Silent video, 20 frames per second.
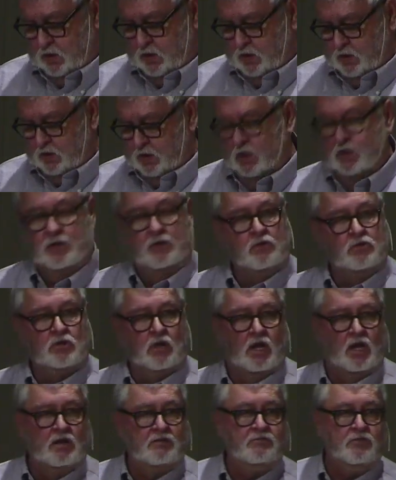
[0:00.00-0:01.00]
And there's a
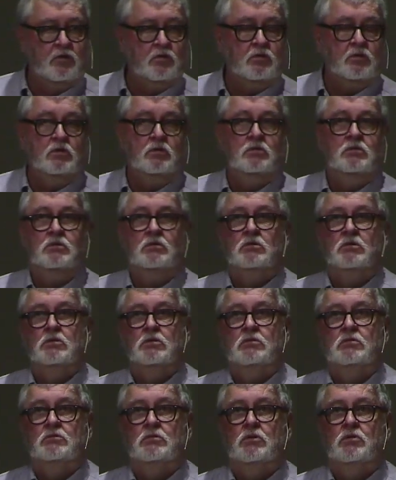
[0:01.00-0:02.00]
lot of folk
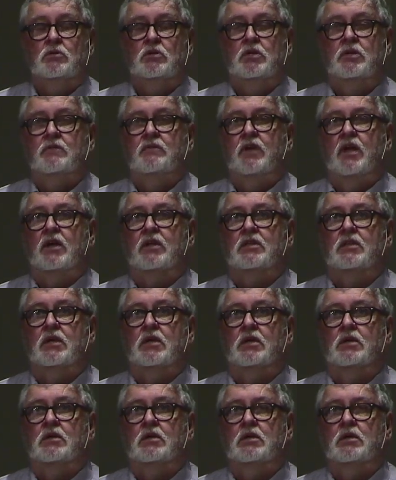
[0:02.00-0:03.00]
who, who live like
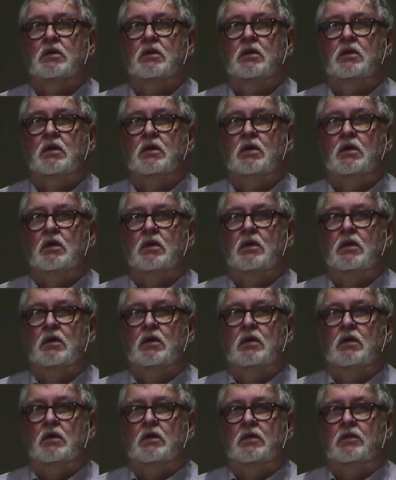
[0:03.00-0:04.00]
that.
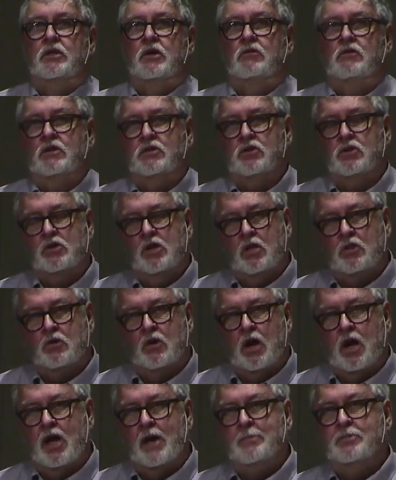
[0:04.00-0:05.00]
There is another
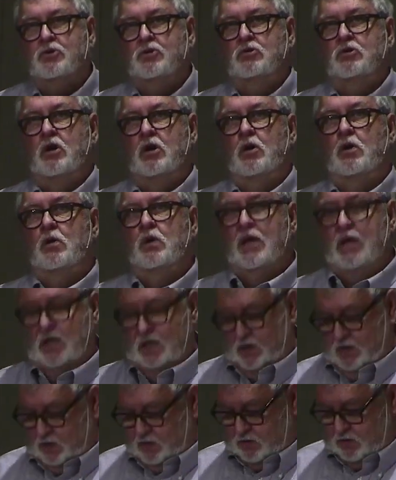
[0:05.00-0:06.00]
option, though,
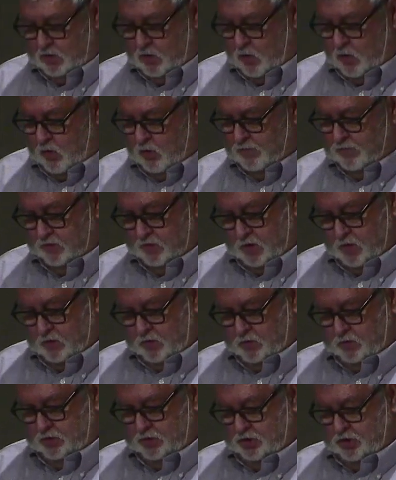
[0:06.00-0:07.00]
and it's over
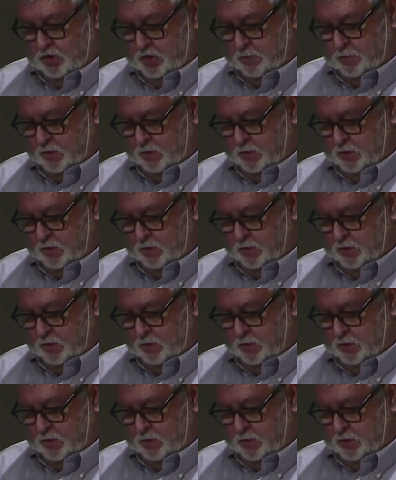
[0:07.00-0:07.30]
ownership.